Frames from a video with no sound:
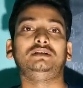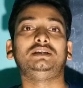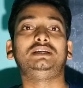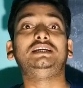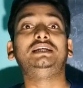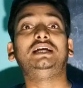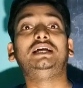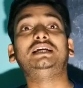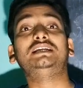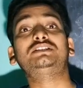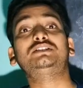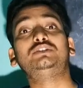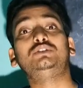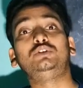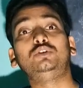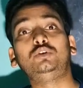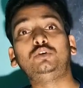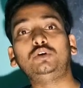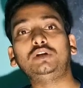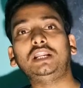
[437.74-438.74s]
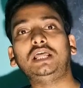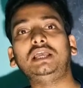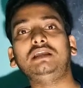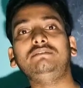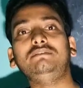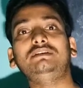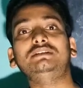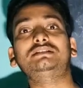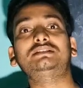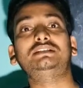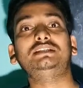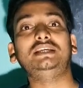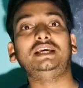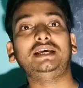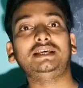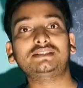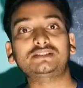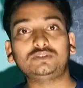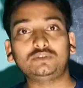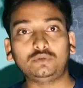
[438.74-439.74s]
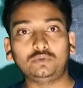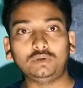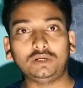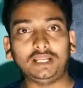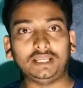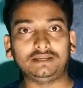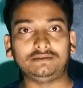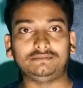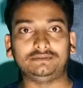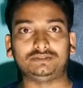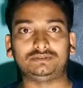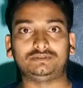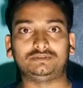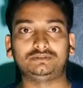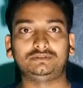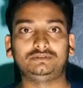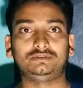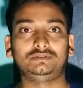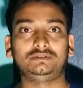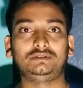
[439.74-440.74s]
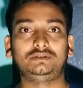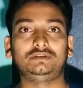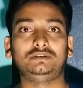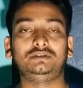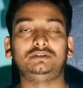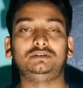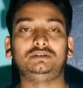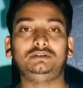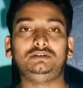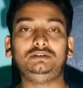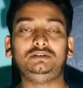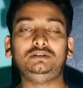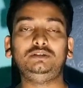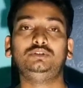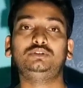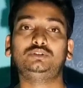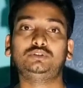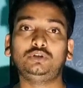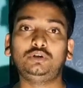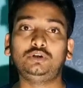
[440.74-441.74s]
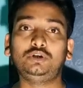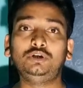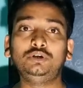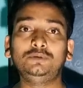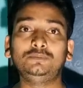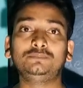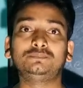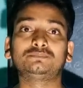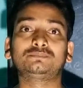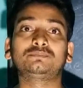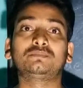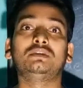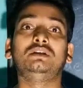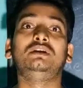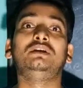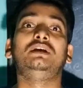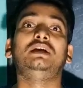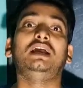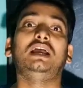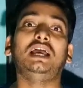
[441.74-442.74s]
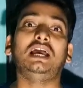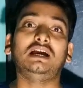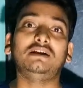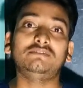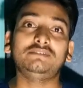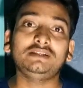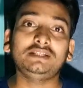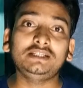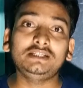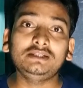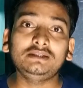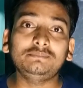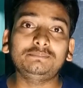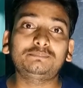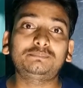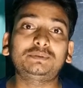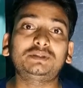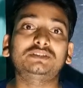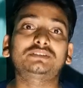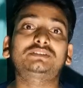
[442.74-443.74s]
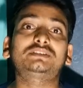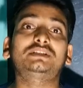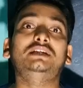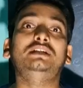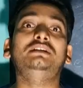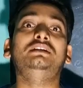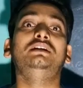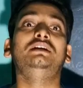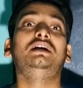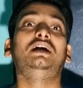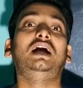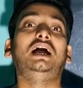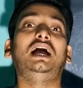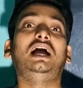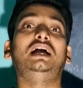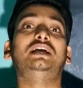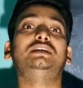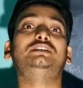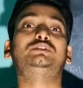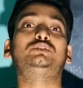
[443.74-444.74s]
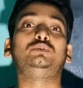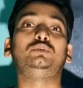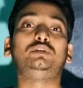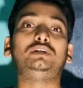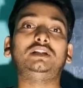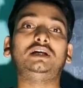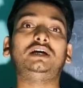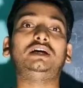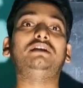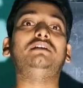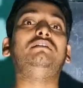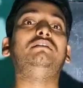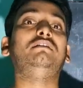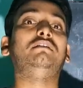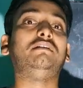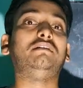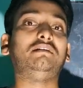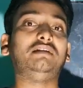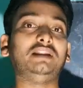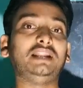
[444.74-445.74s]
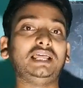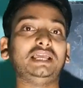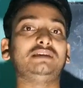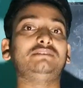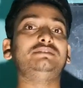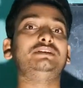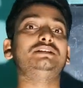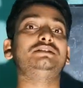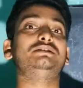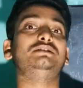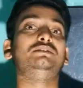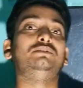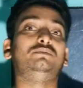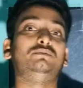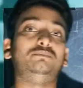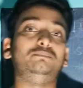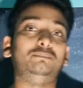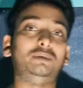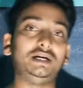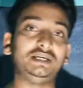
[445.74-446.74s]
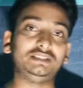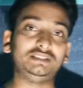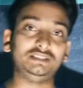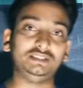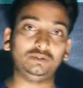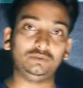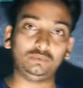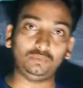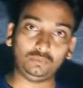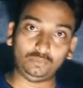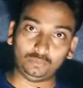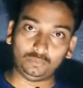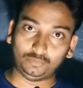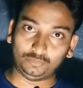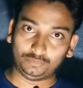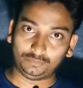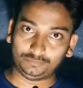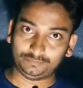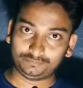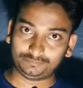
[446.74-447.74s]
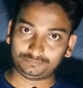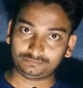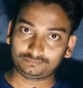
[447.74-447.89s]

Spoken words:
he has no language, she has no language. So every person has to learn language by their own,